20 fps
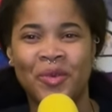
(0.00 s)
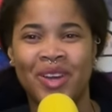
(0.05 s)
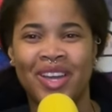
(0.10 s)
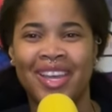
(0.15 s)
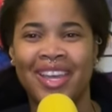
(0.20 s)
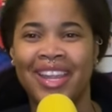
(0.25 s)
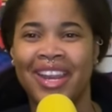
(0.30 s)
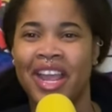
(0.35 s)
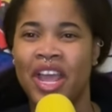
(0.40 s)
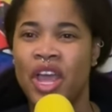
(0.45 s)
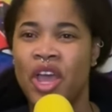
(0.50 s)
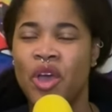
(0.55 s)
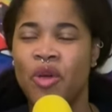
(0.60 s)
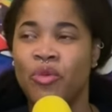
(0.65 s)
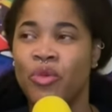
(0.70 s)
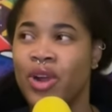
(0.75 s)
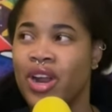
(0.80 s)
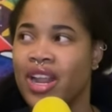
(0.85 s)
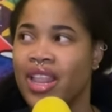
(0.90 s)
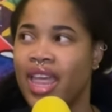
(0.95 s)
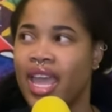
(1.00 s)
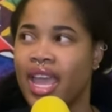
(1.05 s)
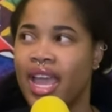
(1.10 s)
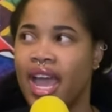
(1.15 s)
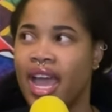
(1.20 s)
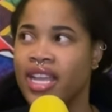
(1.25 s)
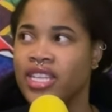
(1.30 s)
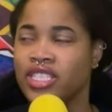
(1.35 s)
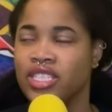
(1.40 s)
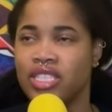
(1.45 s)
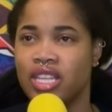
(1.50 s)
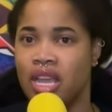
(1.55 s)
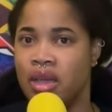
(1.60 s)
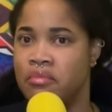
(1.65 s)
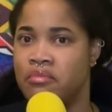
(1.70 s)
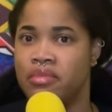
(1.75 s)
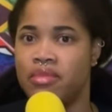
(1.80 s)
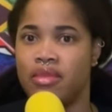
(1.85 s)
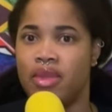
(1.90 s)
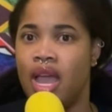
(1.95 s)
or what where like I
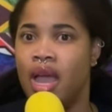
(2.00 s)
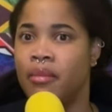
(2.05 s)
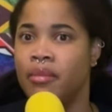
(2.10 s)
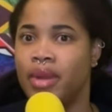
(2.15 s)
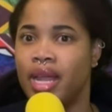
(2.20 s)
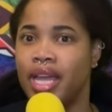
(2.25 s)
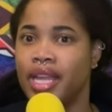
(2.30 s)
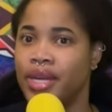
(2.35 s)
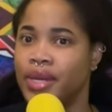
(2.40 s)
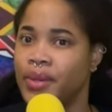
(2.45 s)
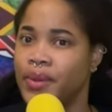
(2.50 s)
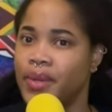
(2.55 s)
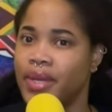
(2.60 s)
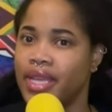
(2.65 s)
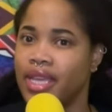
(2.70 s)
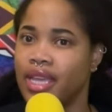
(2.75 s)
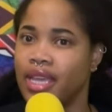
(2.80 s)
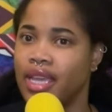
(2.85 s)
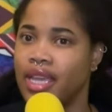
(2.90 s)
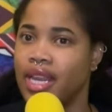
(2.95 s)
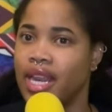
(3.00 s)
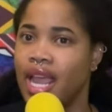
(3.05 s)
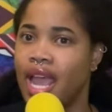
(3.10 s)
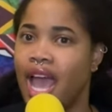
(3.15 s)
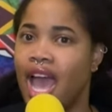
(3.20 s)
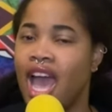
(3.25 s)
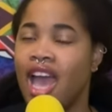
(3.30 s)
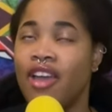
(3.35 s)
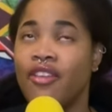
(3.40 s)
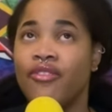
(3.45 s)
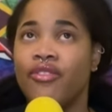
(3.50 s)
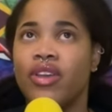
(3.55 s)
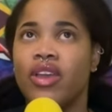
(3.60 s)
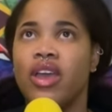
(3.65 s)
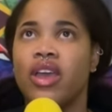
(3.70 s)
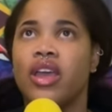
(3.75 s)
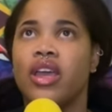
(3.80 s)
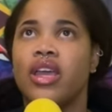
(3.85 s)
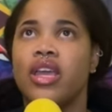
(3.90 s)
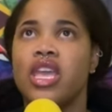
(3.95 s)
just I'm I'm not doing it.
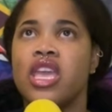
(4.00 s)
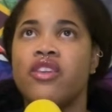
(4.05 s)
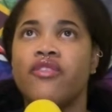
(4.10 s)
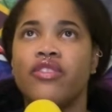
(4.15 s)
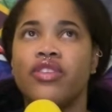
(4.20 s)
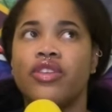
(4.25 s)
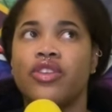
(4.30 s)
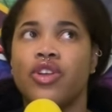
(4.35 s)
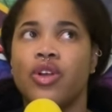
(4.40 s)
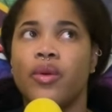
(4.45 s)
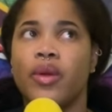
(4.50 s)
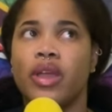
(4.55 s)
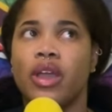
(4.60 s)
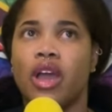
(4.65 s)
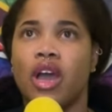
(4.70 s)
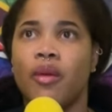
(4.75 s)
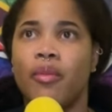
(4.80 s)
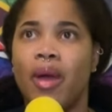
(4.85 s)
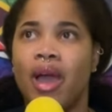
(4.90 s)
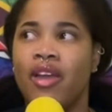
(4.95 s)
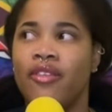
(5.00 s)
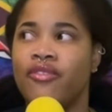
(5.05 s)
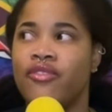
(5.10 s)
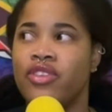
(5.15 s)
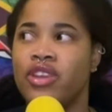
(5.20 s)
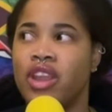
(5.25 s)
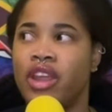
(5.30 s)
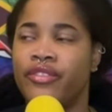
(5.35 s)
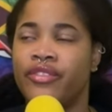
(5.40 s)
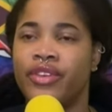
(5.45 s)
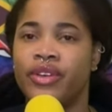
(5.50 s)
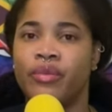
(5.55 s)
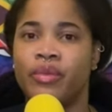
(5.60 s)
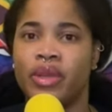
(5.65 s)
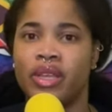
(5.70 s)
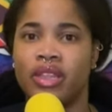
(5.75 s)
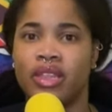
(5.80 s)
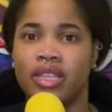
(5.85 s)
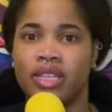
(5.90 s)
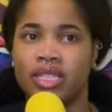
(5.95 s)
I've even growing up I've
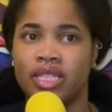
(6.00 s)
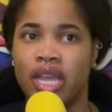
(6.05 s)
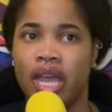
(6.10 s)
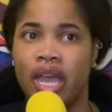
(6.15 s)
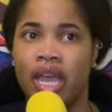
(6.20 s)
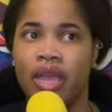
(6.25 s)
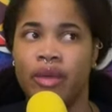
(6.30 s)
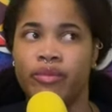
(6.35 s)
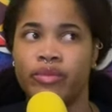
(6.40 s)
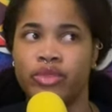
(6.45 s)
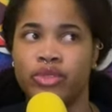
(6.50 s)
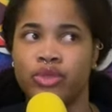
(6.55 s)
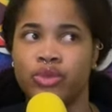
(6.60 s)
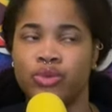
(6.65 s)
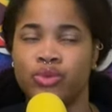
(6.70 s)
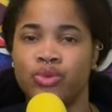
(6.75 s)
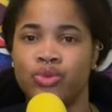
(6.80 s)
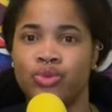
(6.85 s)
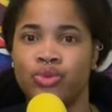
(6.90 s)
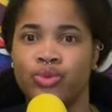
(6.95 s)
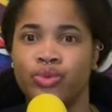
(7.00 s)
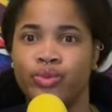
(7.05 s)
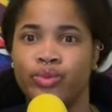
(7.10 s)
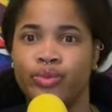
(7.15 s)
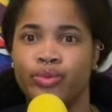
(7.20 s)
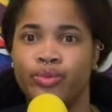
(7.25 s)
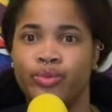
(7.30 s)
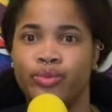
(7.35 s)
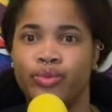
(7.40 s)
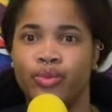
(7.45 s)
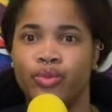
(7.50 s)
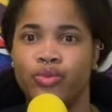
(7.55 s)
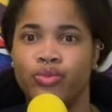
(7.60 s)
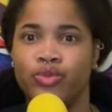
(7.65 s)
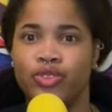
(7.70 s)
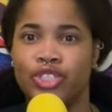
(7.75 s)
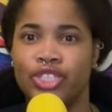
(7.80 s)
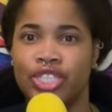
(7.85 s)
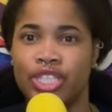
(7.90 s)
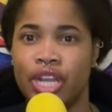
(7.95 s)
never been the type to
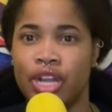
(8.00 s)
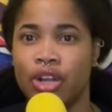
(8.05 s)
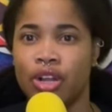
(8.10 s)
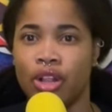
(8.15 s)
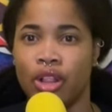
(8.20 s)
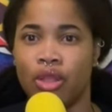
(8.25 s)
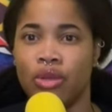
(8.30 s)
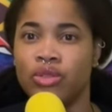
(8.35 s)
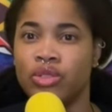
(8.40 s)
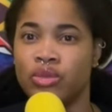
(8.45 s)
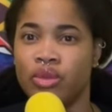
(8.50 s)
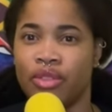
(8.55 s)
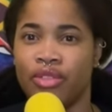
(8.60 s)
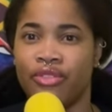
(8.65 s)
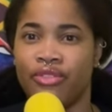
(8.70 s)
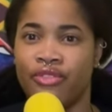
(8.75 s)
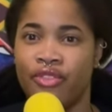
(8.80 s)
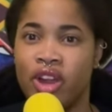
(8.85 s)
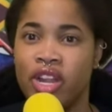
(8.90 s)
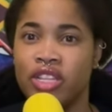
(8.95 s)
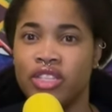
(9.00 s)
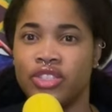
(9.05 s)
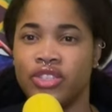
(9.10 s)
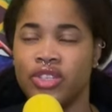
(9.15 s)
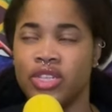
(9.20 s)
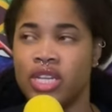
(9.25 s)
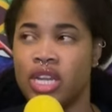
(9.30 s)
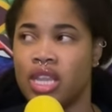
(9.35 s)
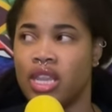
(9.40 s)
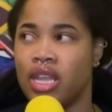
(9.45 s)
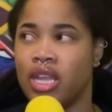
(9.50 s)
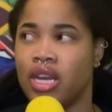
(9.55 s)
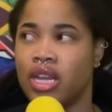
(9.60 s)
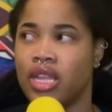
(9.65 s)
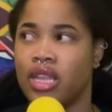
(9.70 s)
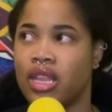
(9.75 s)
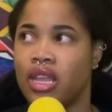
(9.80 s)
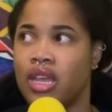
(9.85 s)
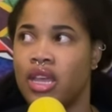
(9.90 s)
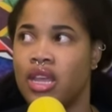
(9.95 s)
share clothes with friends or
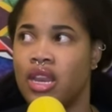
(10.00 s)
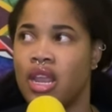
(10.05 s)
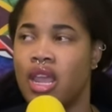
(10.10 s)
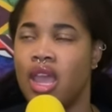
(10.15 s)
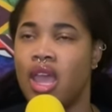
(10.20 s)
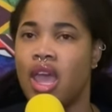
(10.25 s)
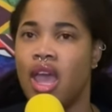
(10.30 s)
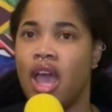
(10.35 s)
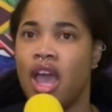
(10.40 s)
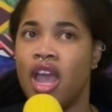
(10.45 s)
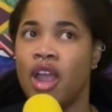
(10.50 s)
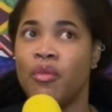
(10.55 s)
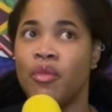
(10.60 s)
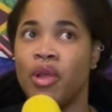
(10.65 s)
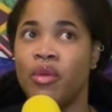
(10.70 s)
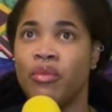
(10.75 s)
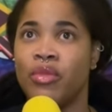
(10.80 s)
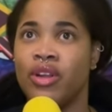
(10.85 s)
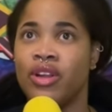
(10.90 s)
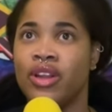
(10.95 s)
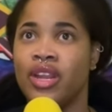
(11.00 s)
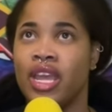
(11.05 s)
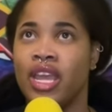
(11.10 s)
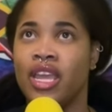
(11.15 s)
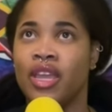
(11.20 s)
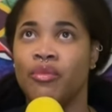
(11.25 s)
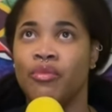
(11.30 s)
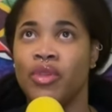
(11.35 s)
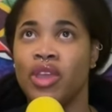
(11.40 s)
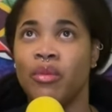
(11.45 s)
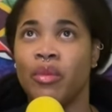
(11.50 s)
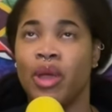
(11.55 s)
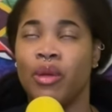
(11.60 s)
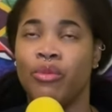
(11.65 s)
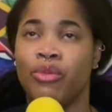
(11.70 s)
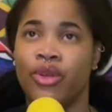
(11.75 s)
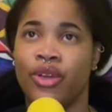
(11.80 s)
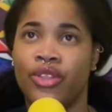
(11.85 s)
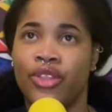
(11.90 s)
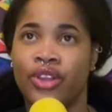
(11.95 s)
anything like that. I remember like
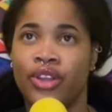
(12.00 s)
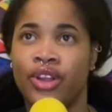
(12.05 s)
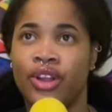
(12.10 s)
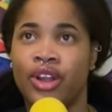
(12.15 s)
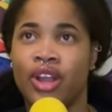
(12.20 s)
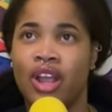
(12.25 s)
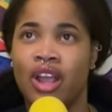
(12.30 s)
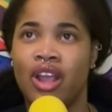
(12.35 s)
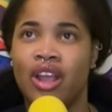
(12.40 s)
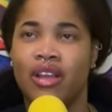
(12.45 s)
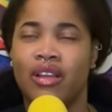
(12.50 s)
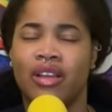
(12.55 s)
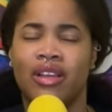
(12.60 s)
me and my brother